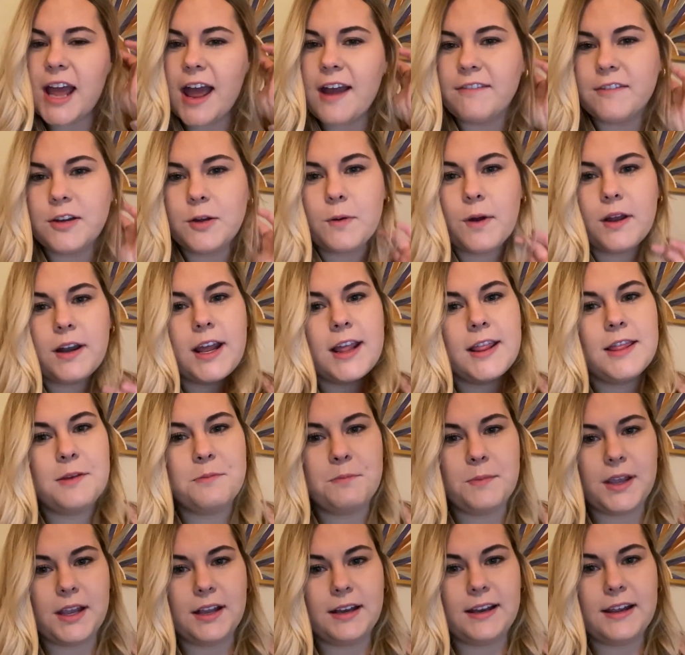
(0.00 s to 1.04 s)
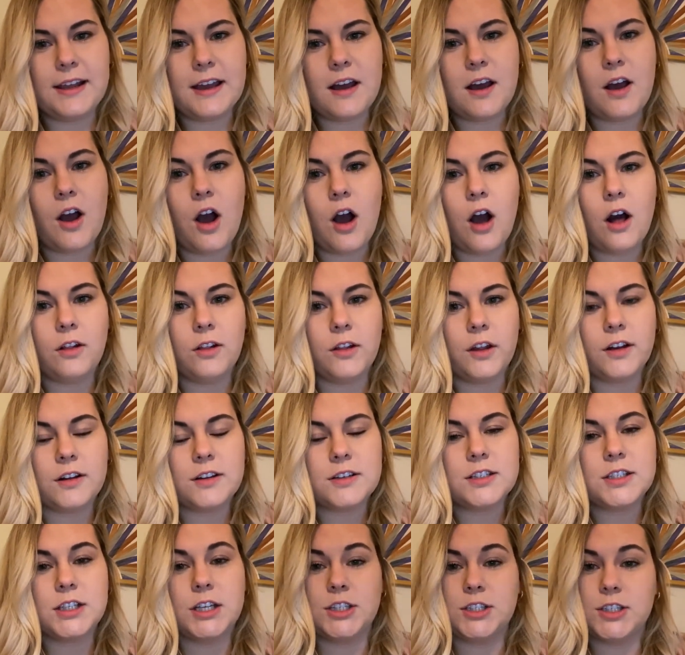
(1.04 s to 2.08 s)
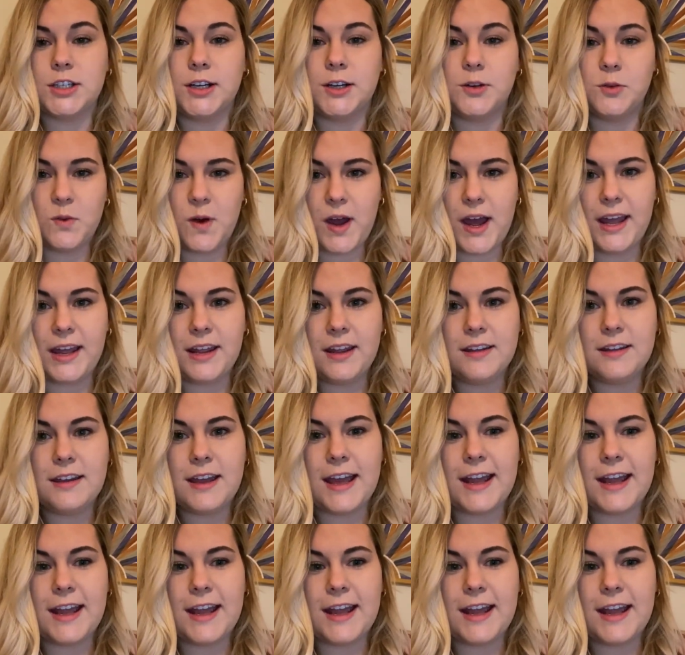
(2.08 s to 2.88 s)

everyone in the media all looked a certain way